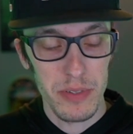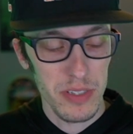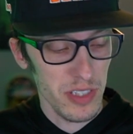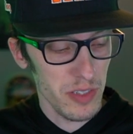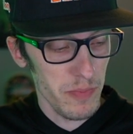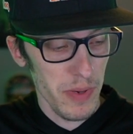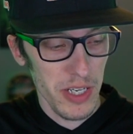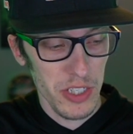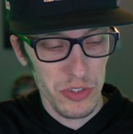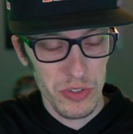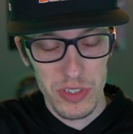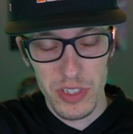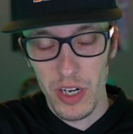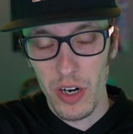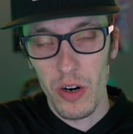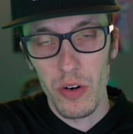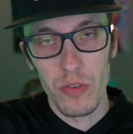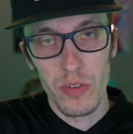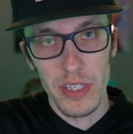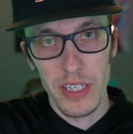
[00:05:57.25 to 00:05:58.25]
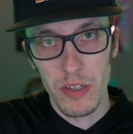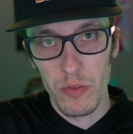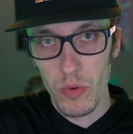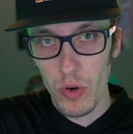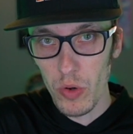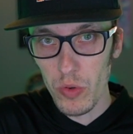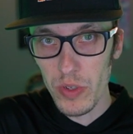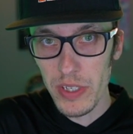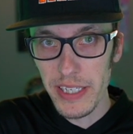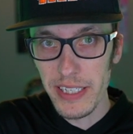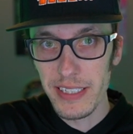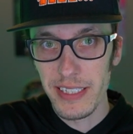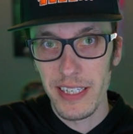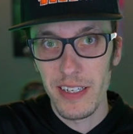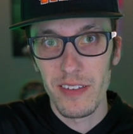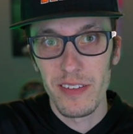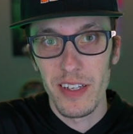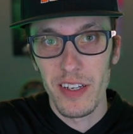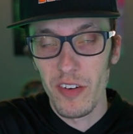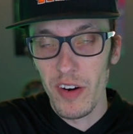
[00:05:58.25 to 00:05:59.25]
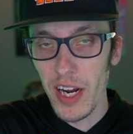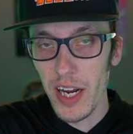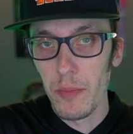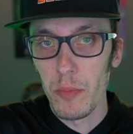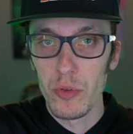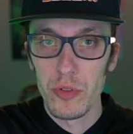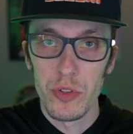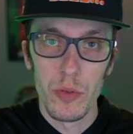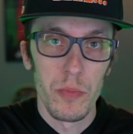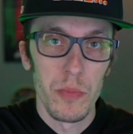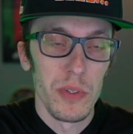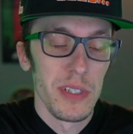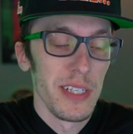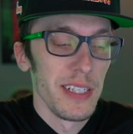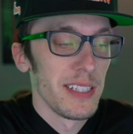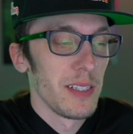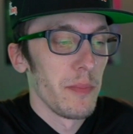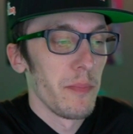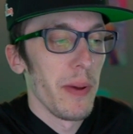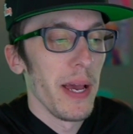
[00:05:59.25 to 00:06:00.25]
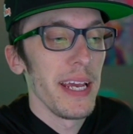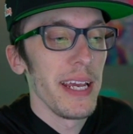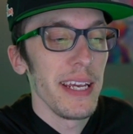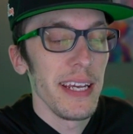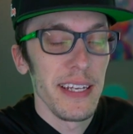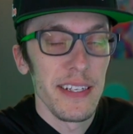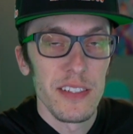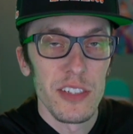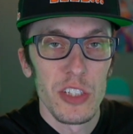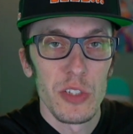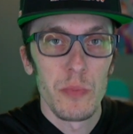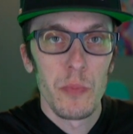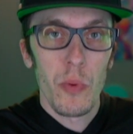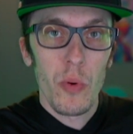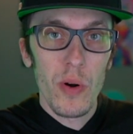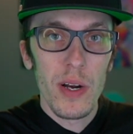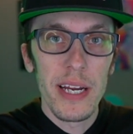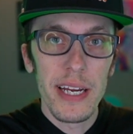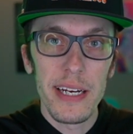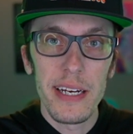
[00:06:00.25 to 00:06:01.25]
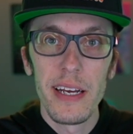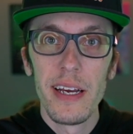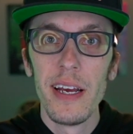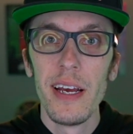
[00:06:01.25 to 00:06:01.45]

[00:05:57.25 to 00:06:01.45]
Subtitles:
especially the early enrollees here that are able to participate in spring.